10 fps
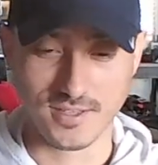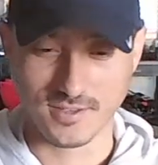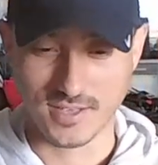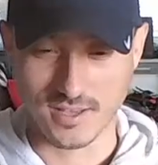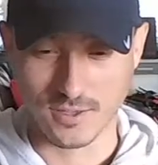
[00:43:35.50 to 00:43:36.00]

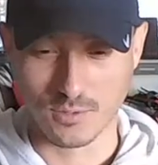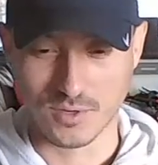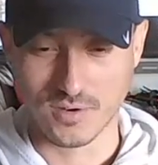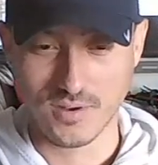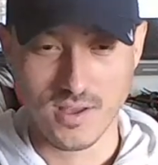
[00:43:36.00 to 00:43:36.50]
It's like a little
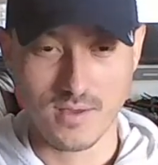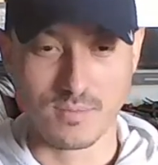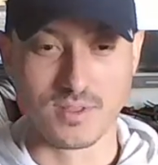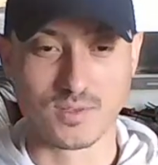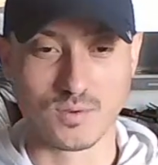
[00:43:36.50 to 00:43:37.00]
ball,
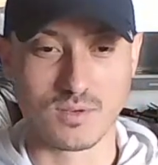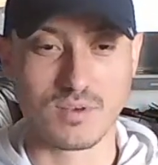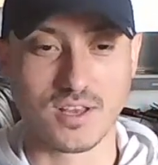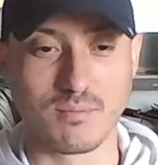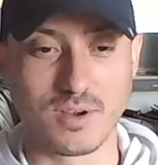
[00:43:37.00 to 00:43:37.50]
but this one could
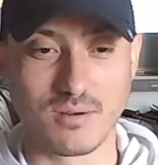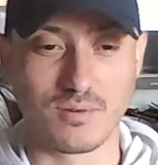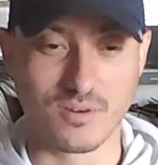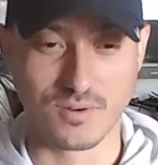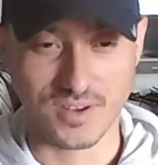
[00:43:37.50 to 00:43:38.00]
be like a bigger
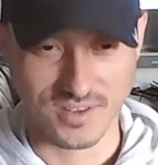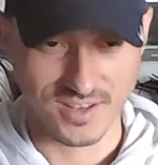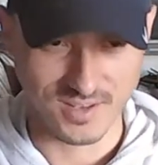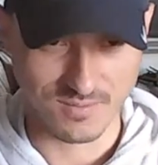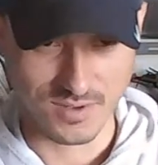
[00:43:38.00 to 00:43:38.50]
ball where you can
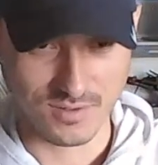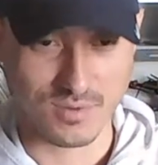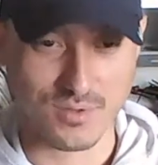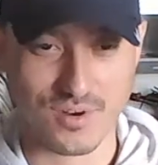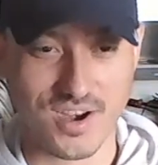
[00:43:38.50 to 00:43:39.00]
like
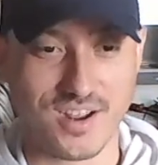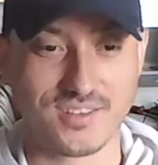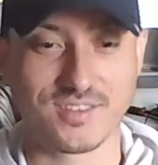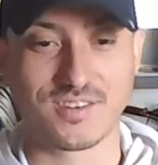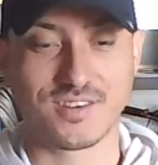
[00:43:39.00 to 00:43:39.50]
both of your
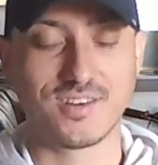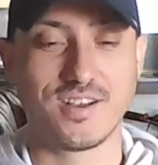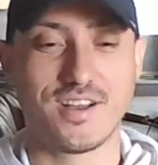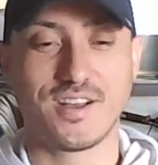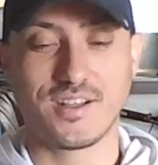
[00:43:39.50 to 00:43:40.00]
hands
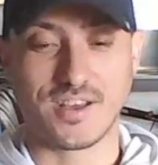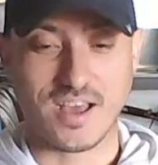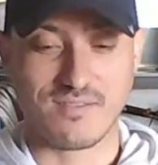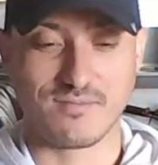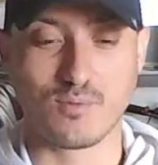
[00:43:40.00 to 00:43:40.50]
like
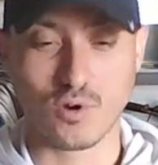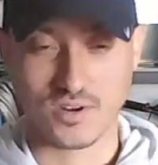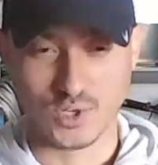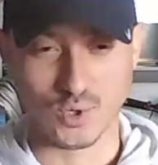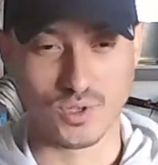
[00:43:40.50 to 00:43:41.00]
have more
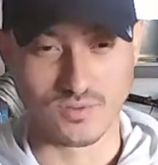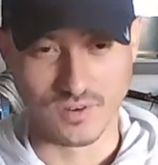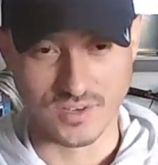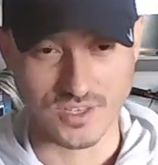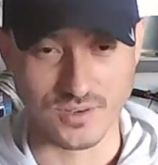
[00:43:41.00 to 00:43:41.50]
control
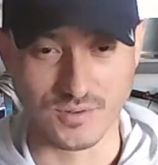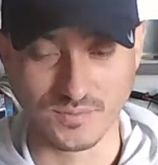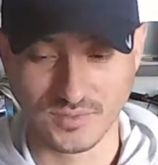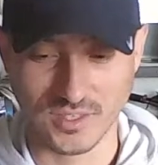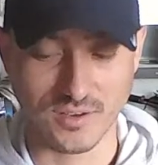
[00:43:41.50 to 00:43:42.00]
over it too.
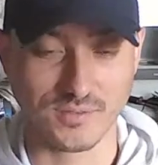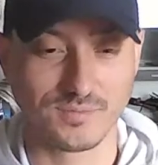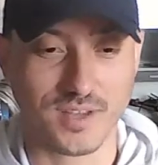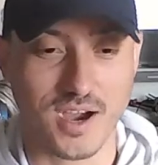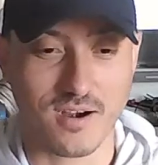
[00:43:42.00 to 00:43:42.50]
So
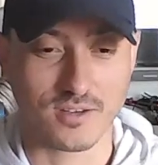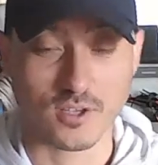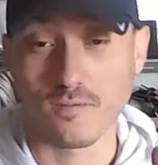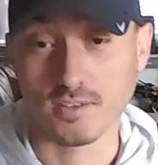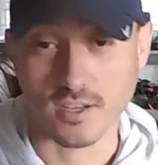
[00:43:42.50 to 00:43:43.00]
higher
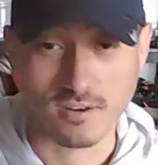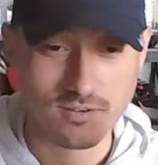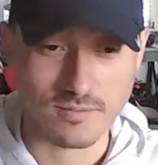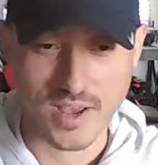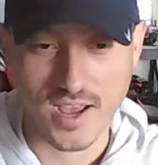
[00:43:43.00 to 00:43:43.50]
surface
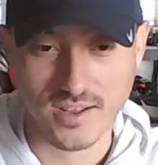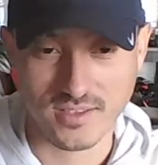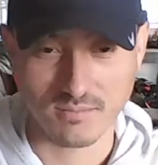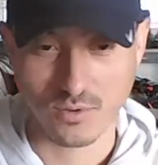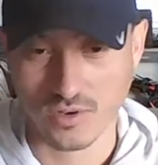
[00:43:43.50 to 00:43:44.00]
area from your
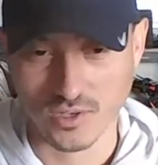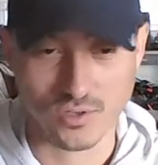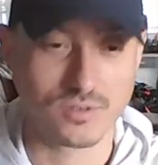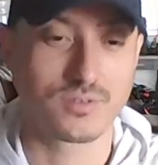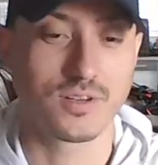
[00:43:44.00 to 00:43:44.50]
hands and more
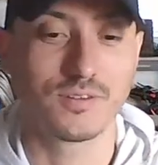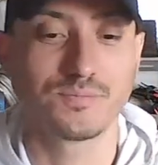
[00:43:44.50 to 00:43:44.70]
control.